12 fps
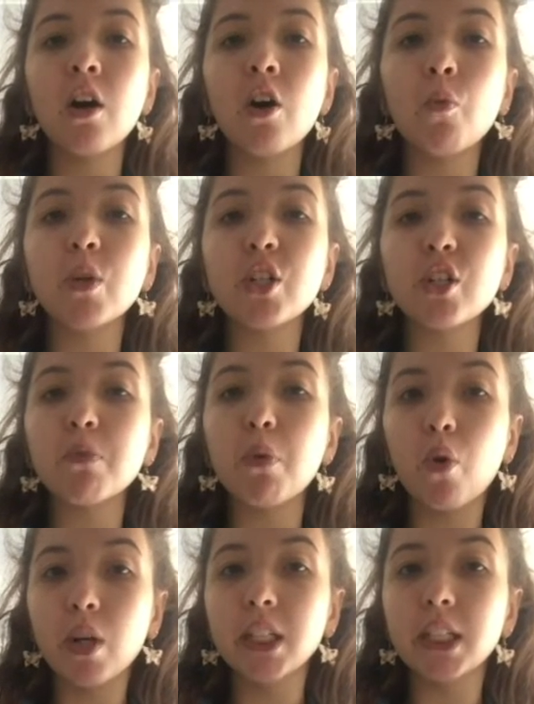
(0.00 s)
which is
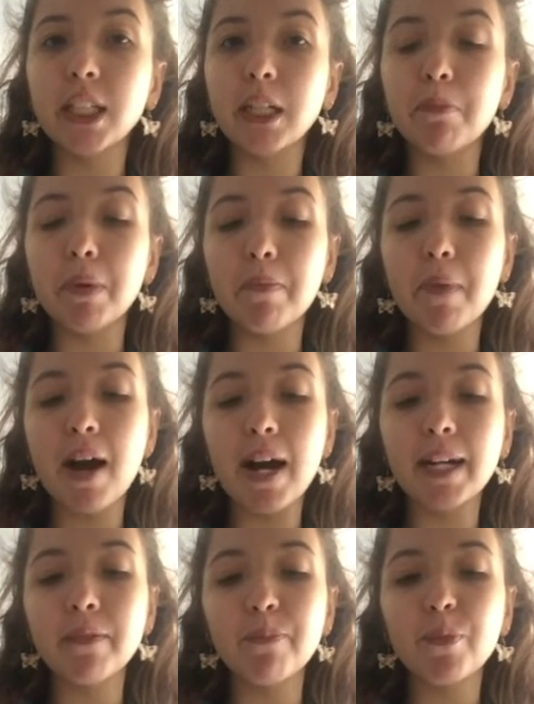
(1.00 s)
important to keep in mind.